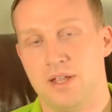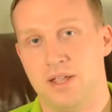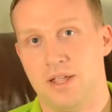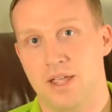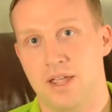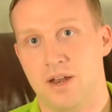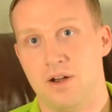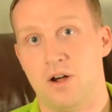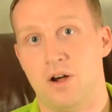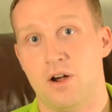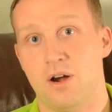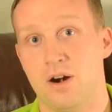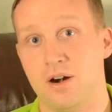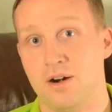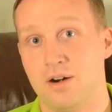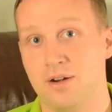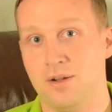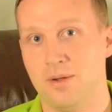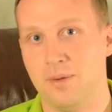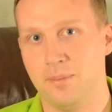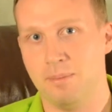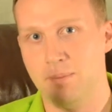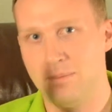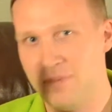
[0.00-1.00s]
in our
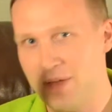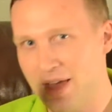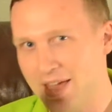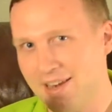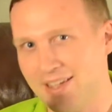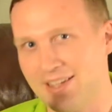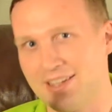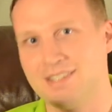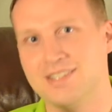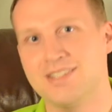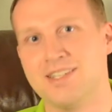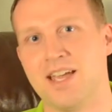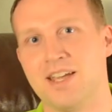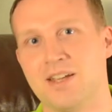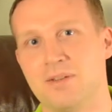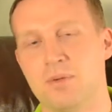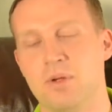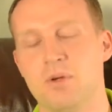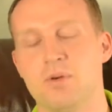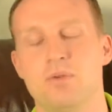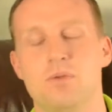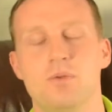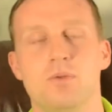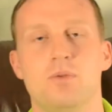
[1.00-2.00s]
betting
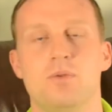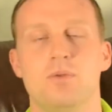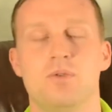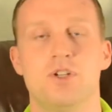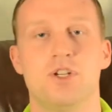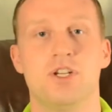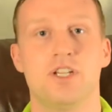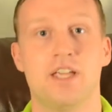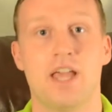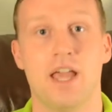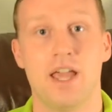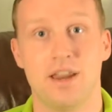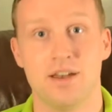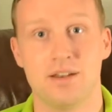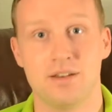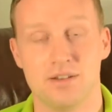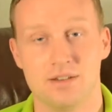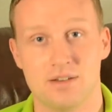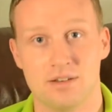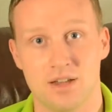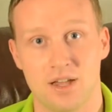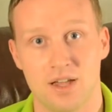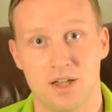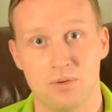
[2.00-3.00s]
segment, which
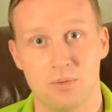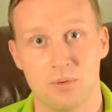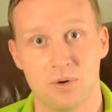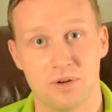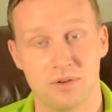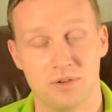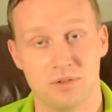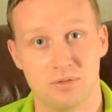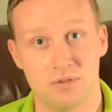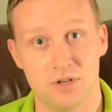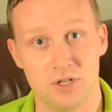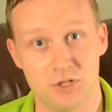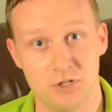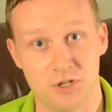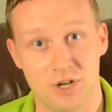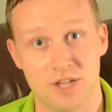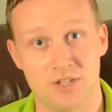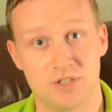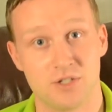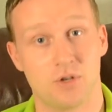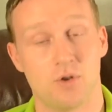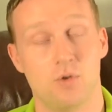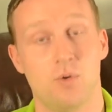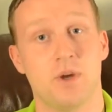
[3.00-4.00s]
again, I want to read you
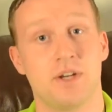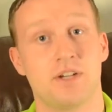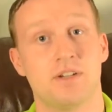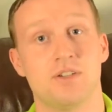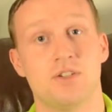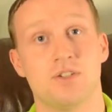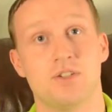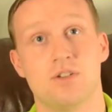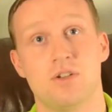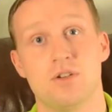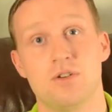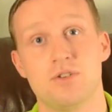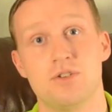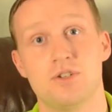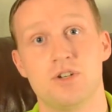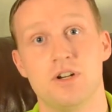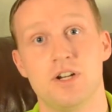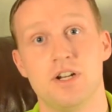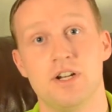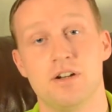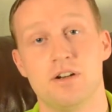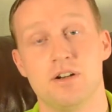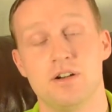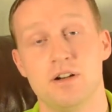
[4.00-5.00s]
guys a quick disclosure
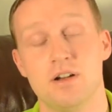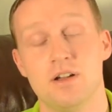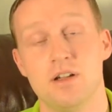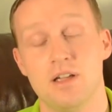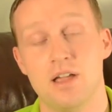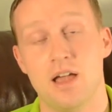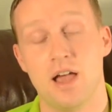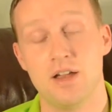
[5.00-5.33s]
here.